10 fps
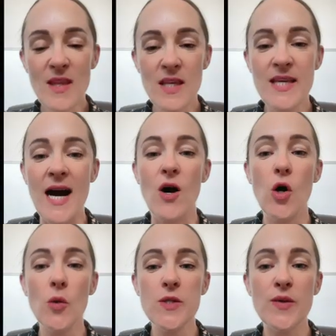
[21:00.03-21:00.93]
Yeah,
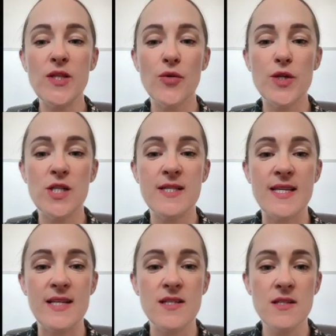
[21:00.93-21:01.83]
always read the original
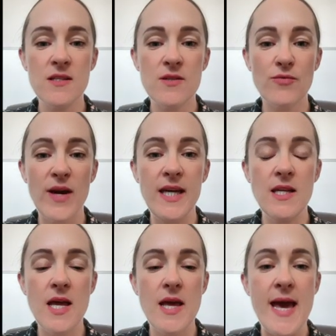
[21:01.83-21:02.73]
sentence, right?
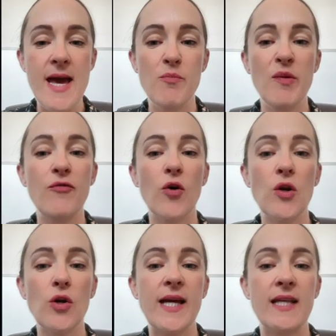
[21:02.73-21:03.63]
Before
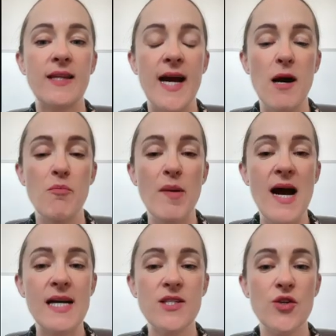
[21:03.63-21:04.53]
looking at the gap.
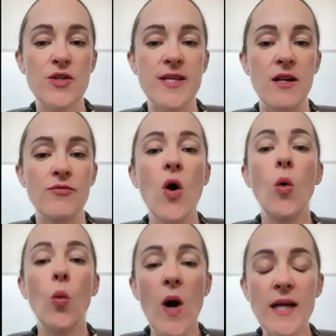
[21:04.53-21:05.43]
Ask yourself,
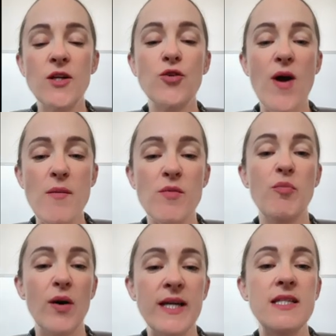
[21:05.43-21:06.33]
what grammar
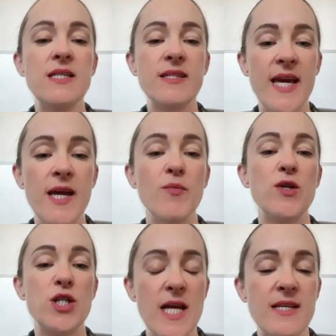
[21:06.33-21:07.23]
point is
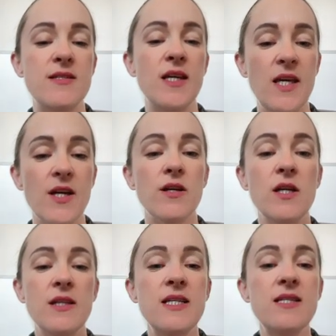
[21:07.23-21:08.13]
Cambridge testing here?
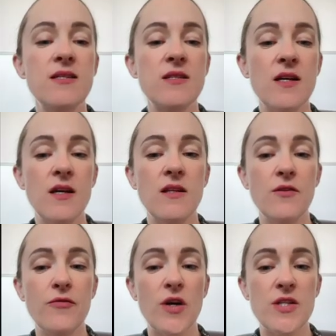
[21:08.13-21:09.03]
This is the
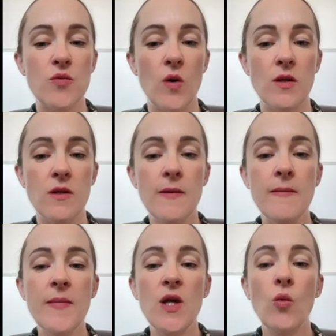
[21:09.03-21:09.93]
first one.
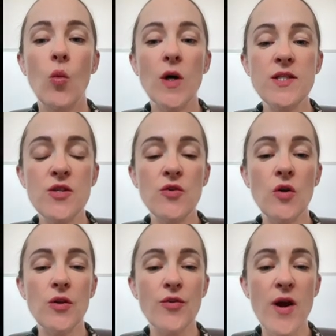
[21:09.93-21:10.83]
Once you know
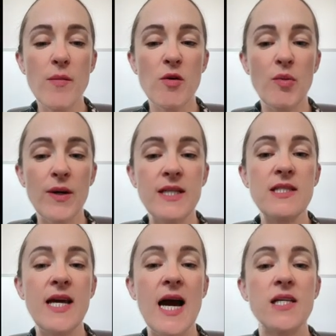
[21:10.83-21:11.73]
the grammar point, the
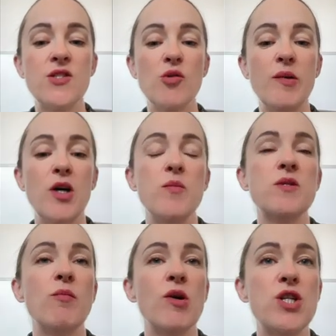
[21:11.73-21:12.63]
answer becomes
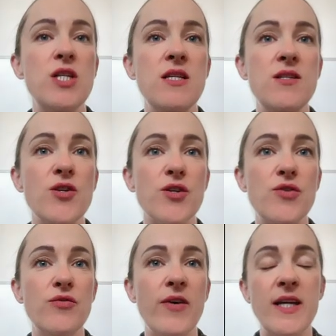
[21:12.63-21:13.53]
much easier to
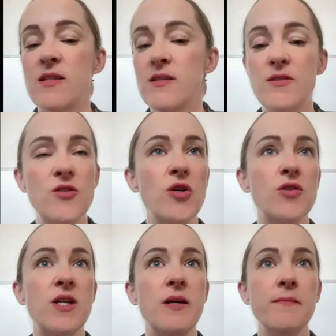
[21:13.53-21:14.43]
find. Totally.